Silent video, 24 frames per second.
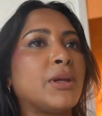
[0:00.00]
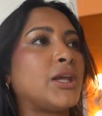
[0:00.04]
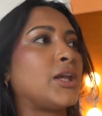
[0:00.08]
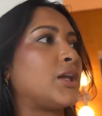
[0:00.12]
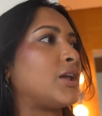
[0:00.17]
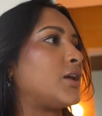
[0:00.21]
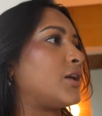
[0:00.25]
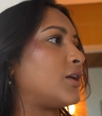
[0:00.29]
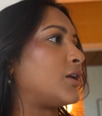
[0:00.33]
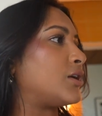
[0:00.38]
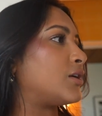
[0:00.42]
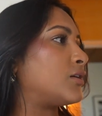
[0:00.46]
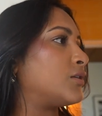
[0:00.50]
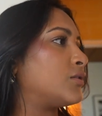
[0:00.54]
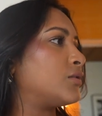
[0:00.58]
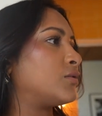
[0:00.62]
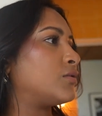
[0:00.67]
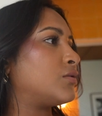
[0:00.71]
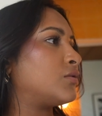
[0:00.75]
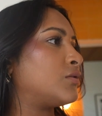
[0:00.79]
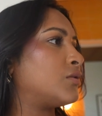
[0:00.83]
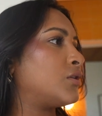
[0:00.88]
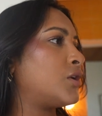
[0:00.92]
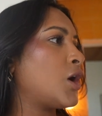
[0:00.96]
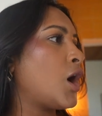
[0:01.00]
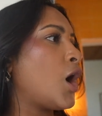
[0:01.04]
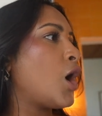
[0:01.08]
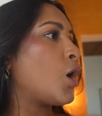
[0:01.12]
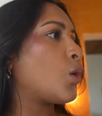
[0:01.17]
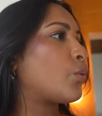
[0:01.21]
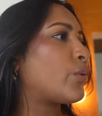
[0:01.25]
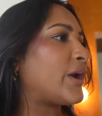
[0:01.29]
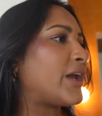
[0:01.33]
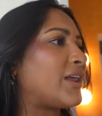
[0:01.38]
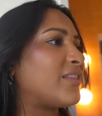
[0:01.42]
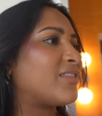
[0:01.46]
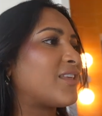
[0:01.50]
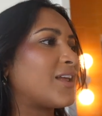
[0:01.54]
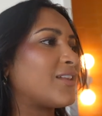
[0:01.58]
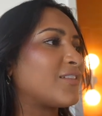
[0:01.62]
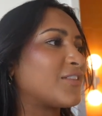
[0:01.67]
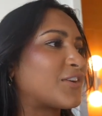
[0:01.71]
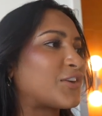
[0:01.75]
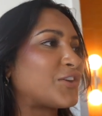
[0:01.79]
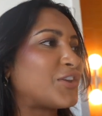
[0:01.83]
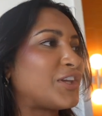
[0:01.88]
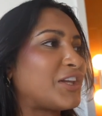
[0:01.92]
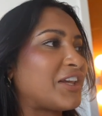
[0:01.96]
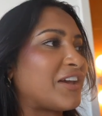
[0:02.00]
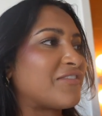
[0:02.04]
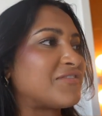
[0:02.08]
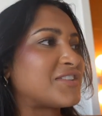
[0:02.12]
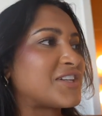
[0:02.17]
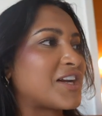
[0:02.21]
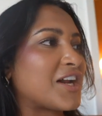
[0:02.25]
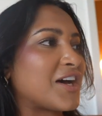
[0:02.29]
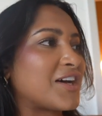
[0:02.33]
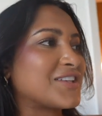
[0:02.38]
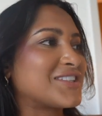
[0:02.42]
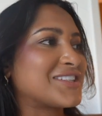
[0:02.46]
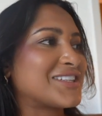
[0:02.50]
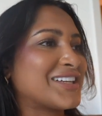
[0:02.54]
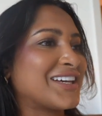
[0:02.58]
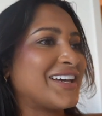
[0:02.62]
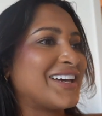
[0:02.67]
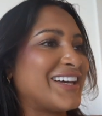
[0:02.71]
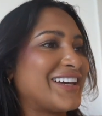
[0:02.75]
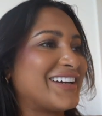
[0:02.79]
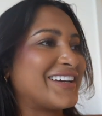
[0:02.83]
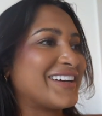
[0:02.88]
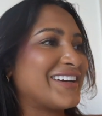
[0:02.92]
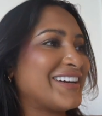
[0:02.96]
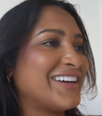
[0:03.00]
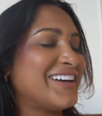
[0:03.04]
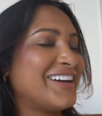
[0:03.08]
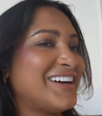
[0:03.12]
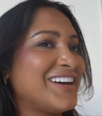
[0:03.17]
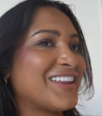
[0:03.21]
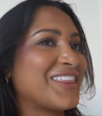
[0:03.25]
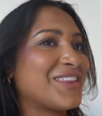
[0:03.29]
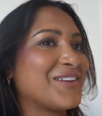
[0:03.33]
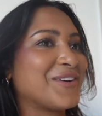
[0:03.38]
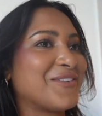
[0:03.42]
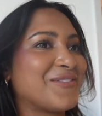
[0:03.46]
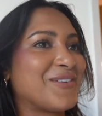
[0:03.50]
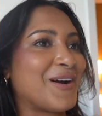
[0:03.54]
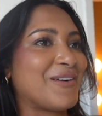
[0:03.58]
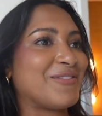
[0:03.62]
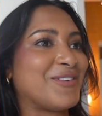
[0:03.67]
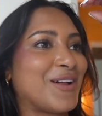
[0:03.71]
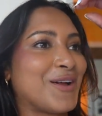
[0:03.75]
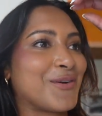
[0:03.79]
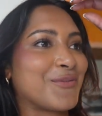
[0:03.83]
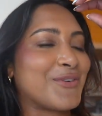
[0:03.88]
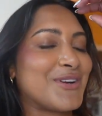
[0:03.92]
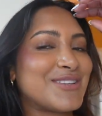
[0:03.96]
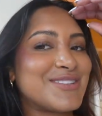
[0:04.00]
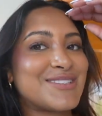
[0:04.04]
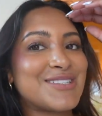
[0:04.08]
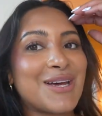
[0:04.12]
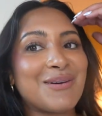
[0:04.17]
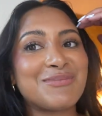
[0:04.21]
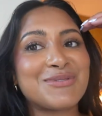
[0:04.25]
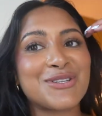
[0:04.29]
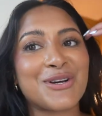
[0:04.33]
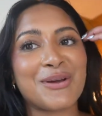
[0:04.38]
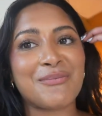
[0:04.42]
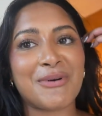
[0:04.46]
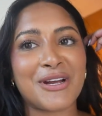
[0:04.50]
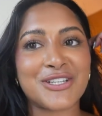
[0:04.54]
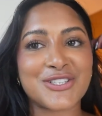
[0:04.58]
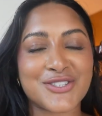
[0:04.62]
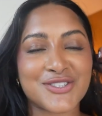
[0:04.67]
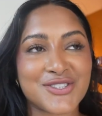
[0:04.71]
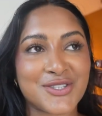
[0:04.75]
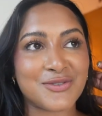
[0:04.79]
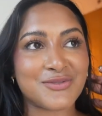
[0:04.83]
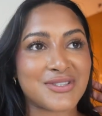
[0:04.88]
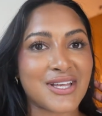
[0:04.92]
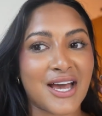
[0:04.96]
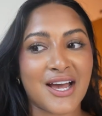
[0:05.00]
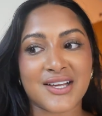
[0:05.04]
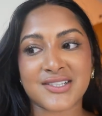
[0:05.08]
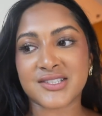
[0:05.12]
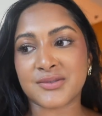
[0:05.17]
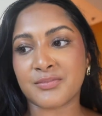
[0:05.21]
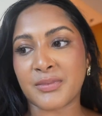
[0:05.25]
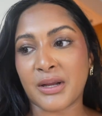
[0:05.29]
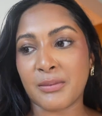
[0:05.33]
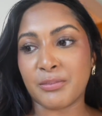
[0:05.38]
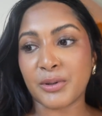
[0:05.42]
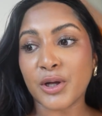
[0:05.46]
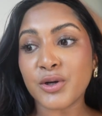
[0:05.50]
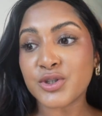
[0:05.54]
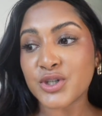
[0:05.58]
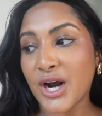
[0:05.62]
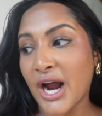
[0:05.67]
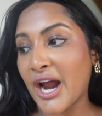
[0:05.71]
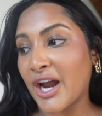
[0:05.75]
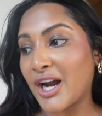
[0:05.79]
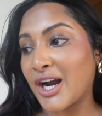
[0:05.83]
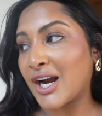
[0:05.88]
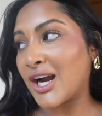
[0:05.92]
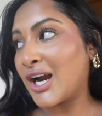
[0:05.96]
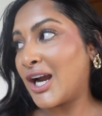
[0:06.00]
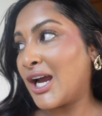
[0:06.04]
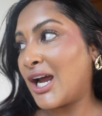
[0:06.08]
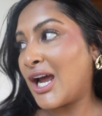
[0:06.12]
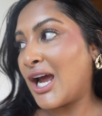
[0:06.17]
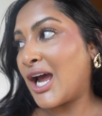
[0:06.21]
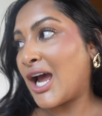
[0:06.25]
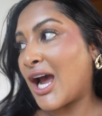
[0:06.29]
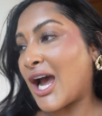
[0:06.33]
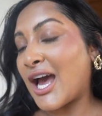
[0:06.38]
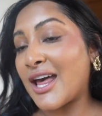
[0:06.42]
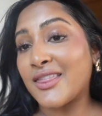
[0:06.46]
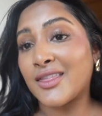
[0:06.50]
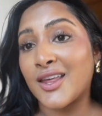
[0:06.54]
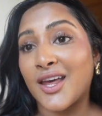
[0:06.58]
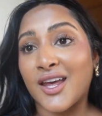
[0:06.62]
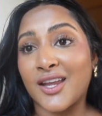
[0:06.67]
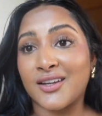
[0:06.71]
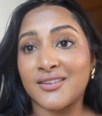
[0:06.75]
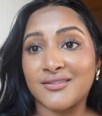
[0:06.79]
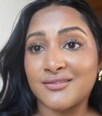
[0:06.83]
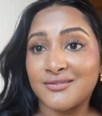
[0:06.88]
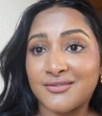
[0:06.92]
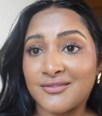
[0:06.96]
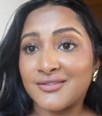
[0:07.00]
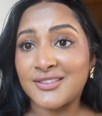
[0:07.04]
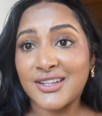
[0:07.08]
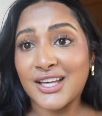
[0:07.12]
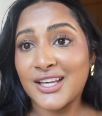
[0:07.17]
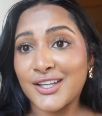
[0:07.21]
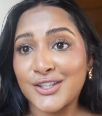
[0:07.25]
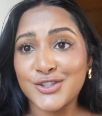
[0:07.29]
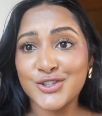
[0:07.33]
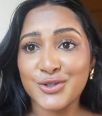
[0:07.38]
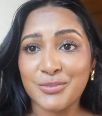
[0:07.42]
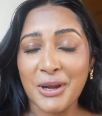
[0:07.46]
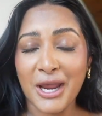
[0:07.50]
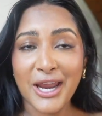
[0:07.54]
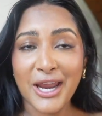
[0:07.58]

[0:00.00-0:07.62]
be wait, they literally gifted us like the Revlon One Step, so I might just use that as my blow dryer and then they can do my